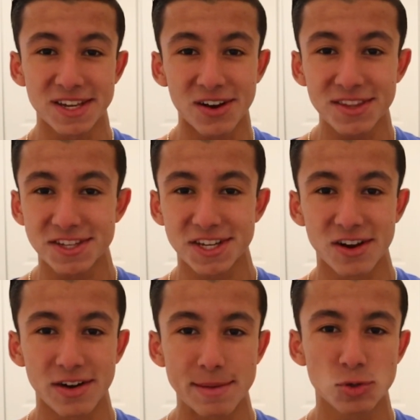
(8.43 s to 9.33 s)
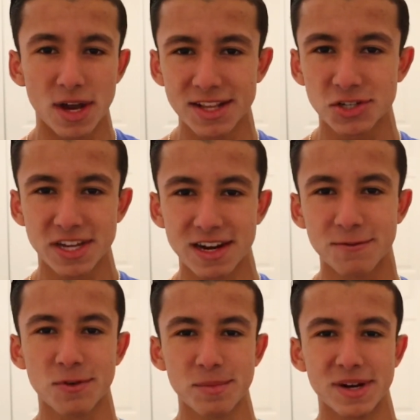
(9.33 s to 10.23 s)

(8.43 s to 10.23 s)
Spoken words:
and on this channel, I am to entertain, inform,